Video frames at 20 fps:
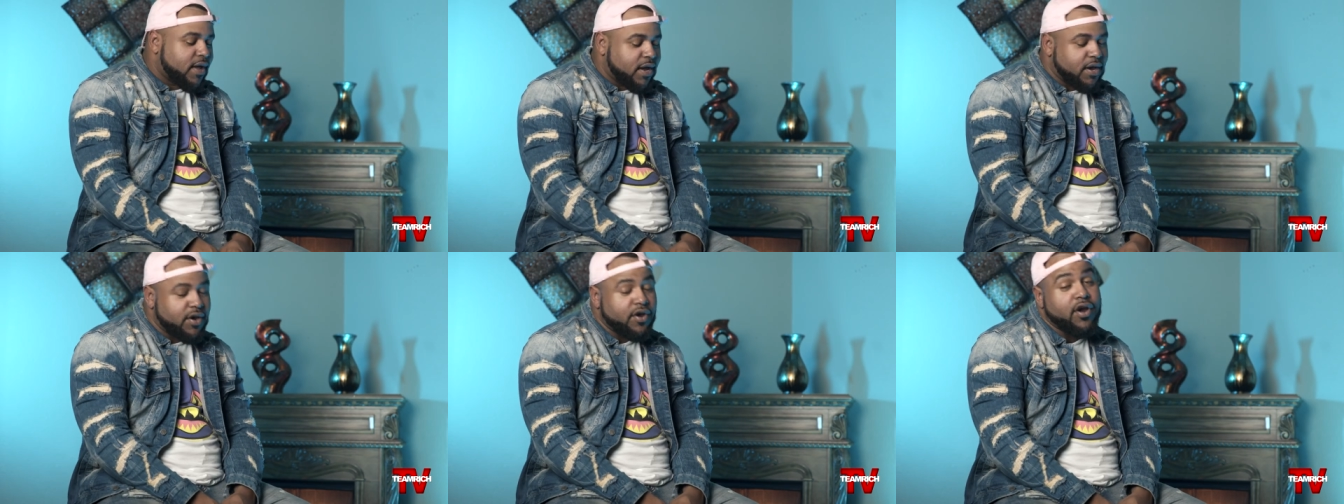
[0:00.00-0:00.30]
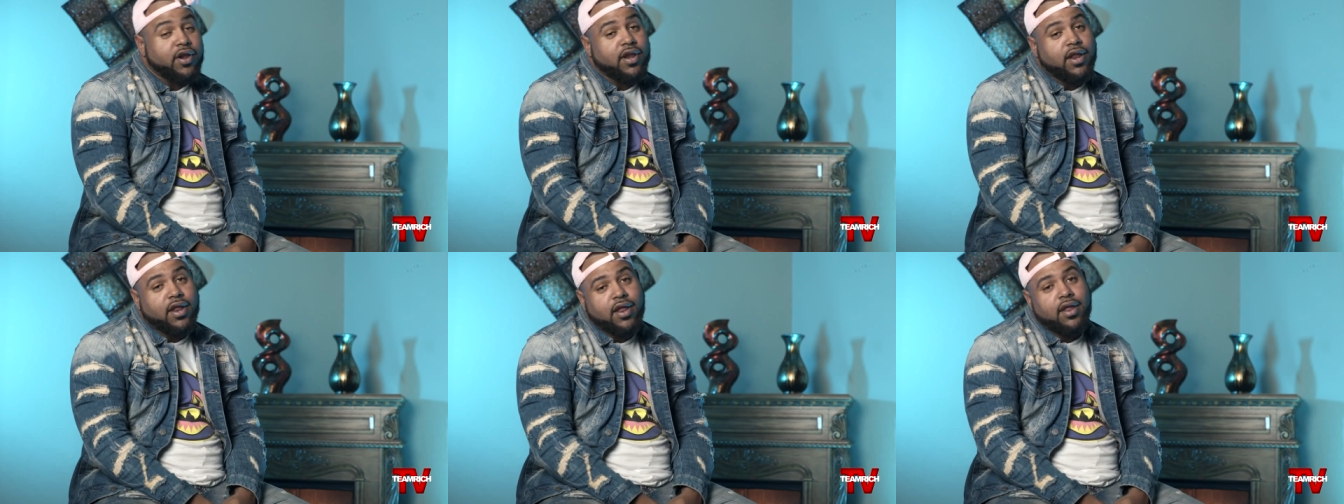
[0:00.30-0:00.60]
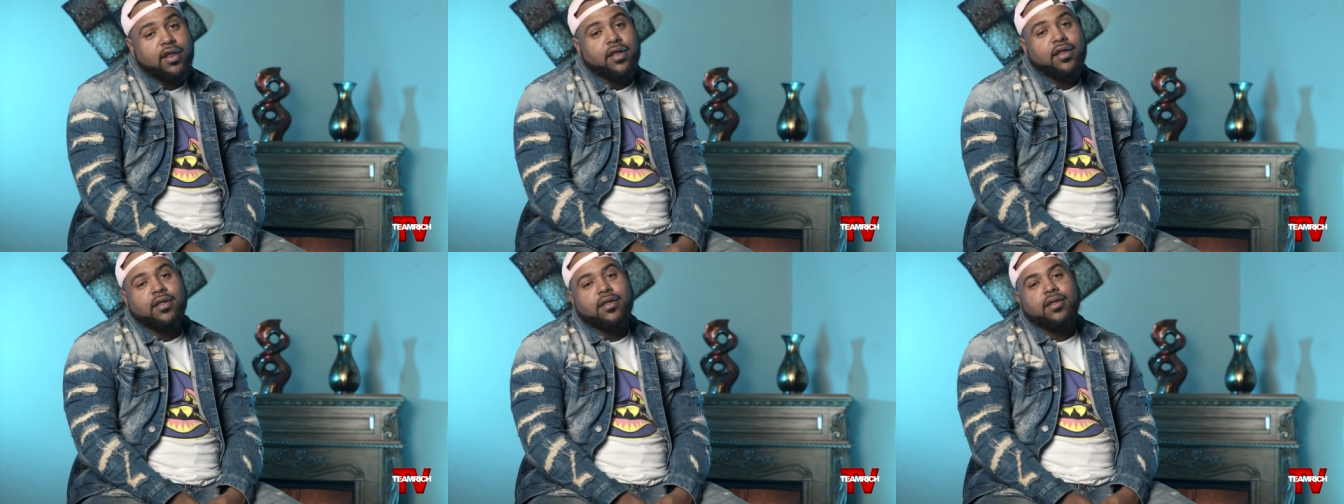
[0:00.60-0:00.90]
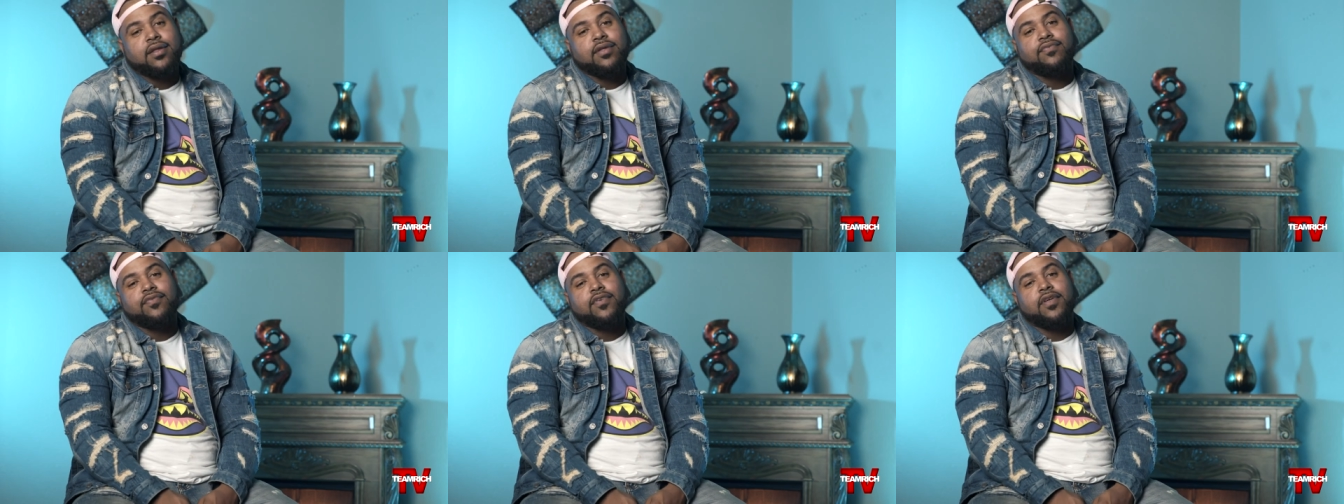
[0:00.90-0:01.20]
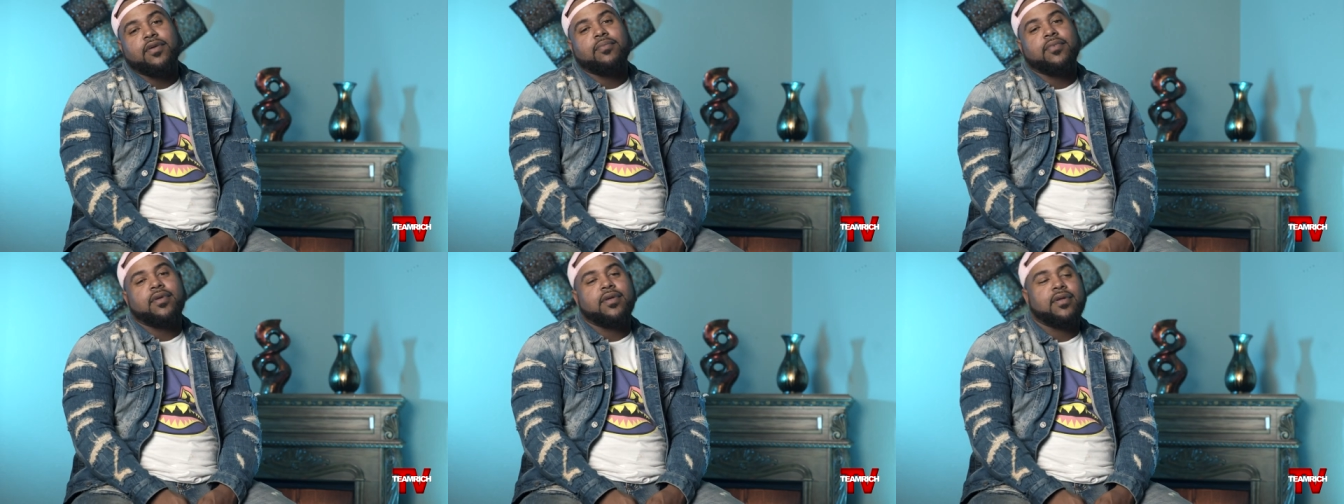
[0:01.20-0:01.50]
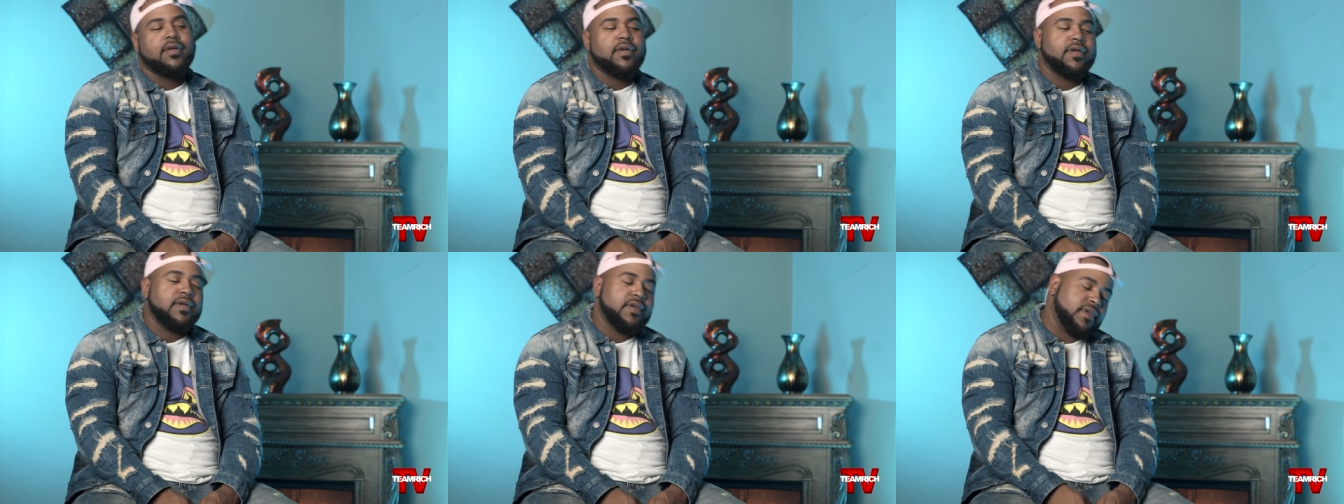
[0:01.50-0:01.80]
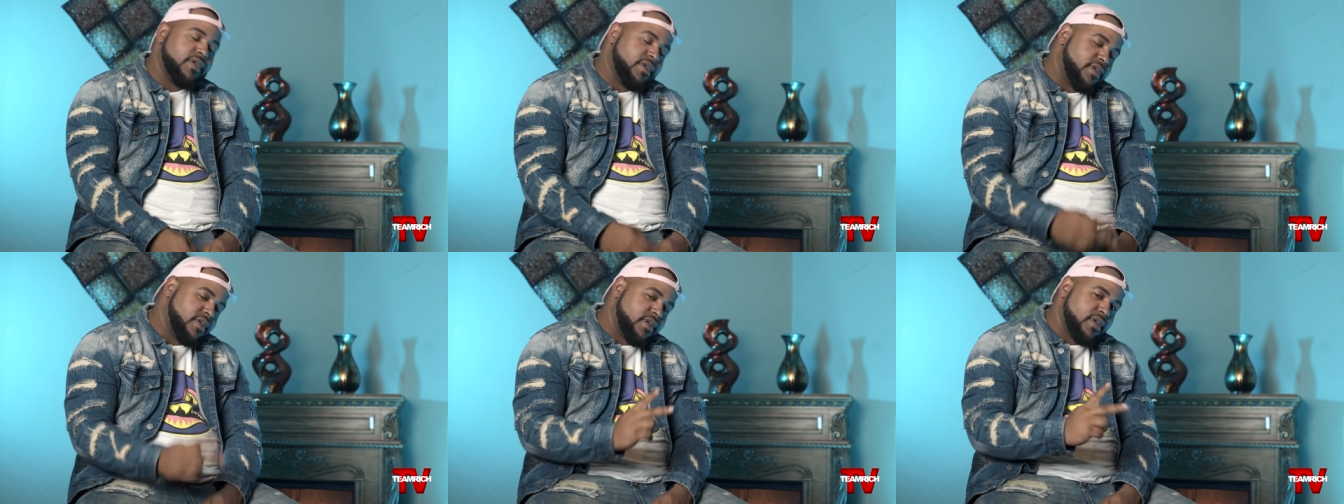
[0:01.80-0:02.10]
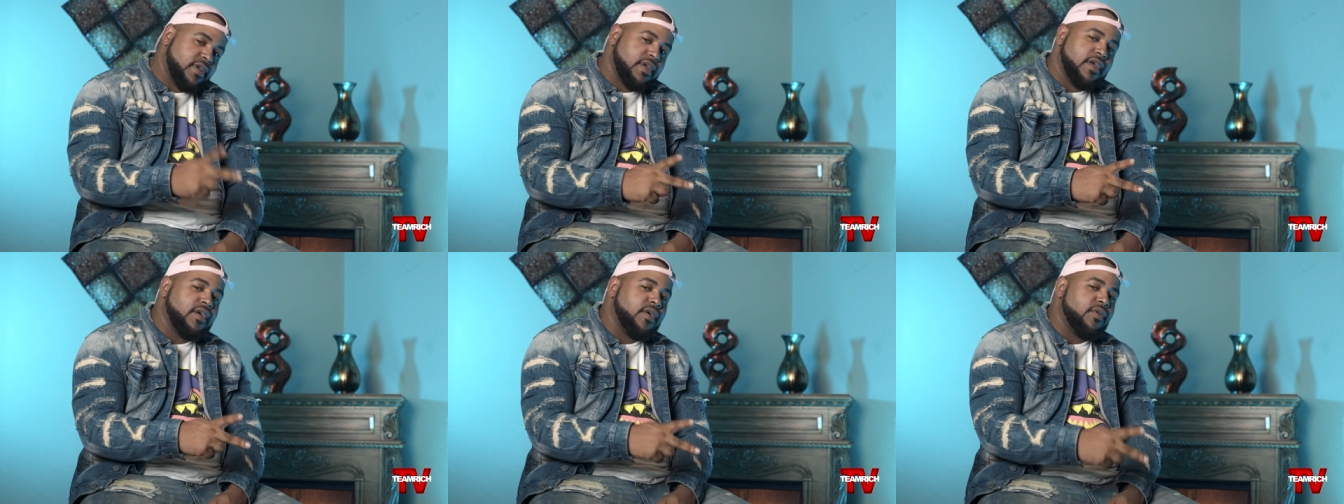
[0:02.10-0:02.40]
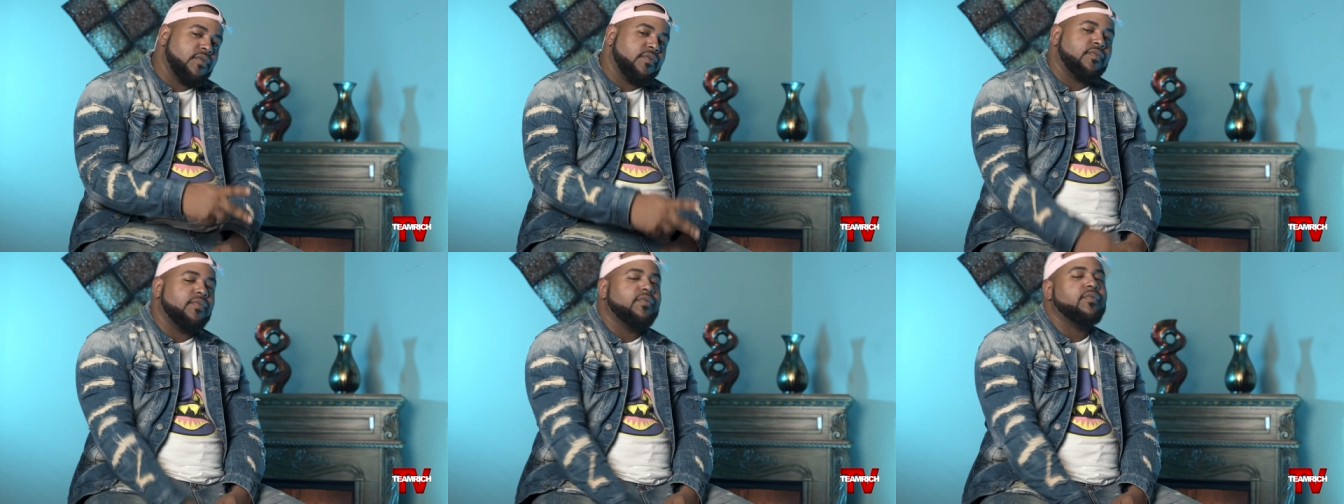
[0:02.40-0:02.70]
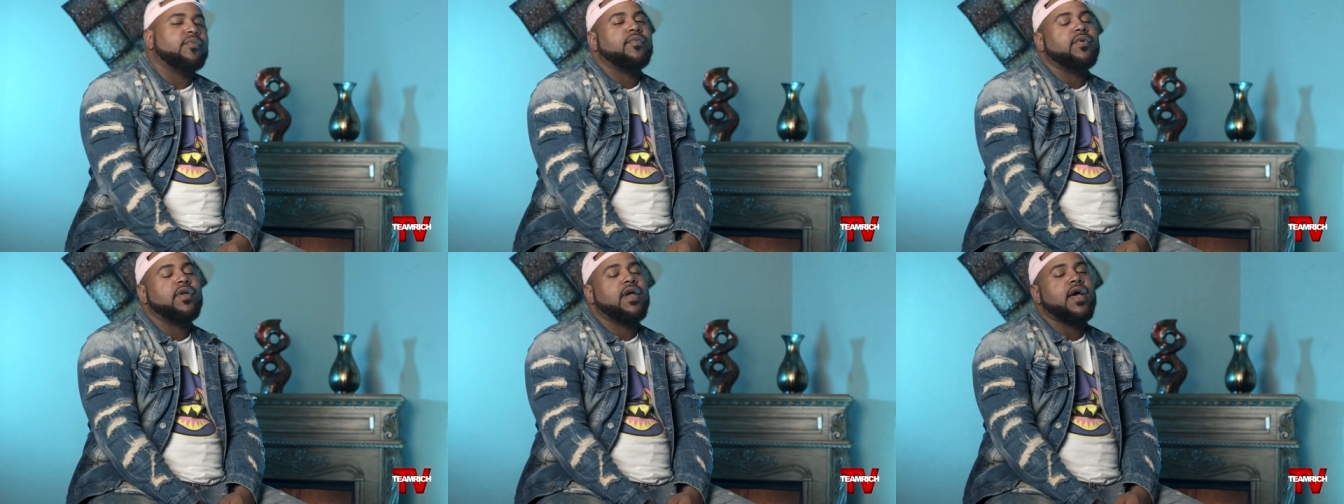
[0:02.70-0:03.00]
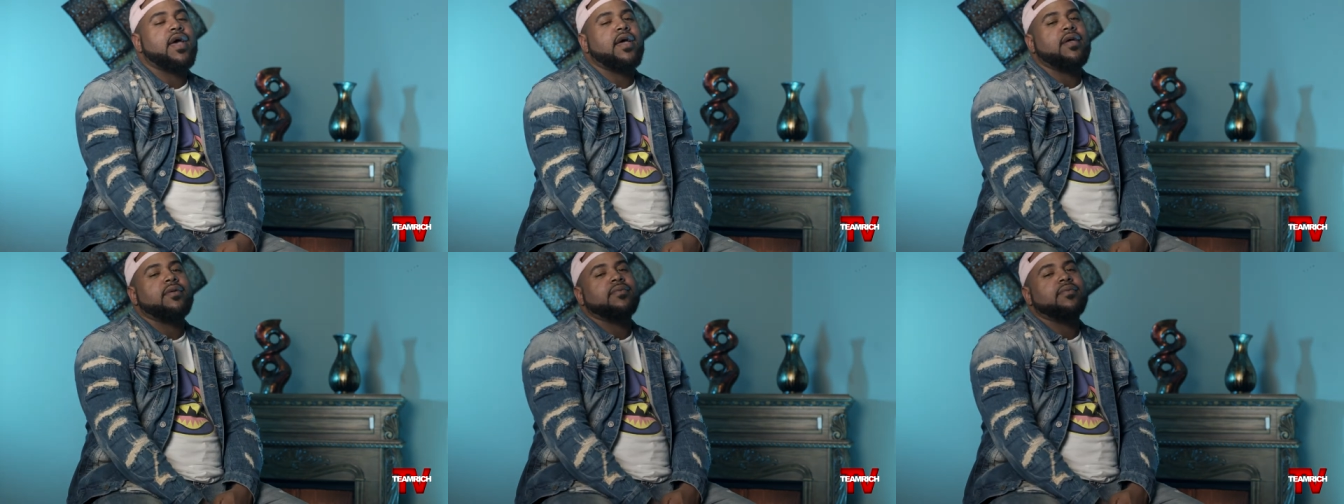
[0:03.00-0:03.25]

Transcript: And Ernie E, you feel me? We got.